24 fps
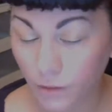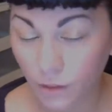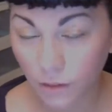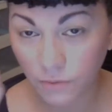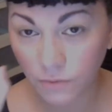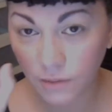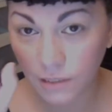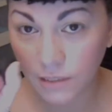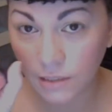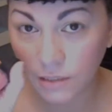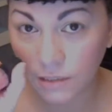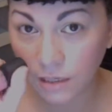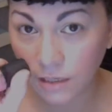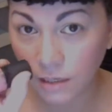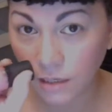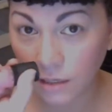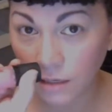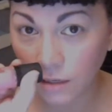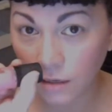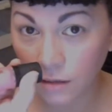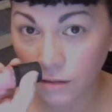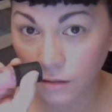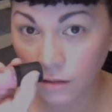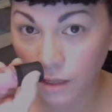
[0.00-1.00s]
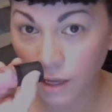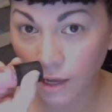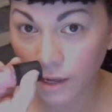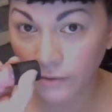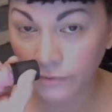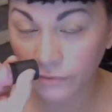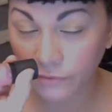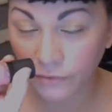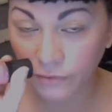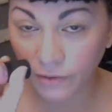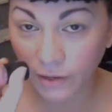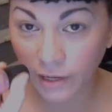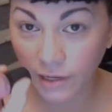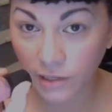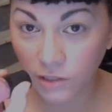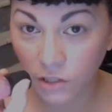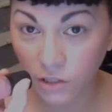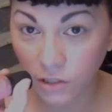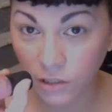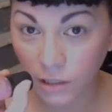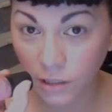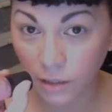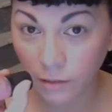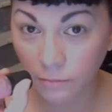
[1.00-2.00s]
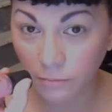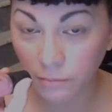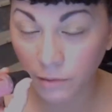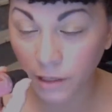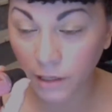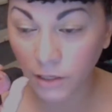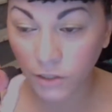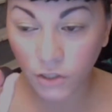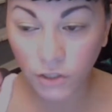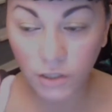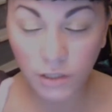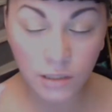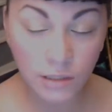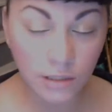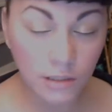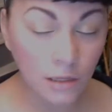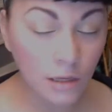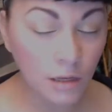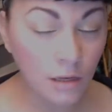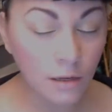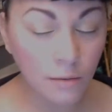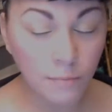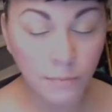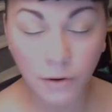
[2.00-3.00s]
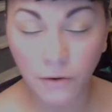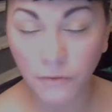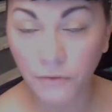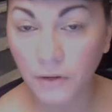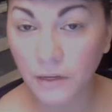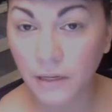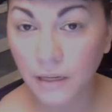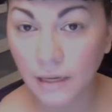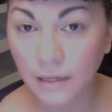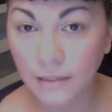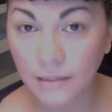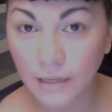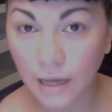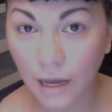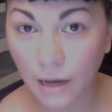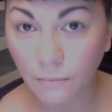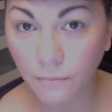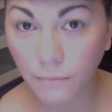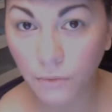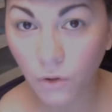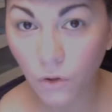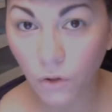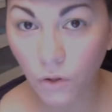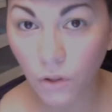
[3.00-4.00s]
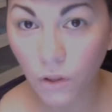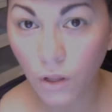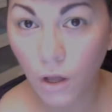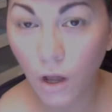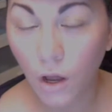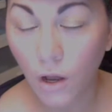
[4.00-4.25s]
this ELF HD blush is a perfect example.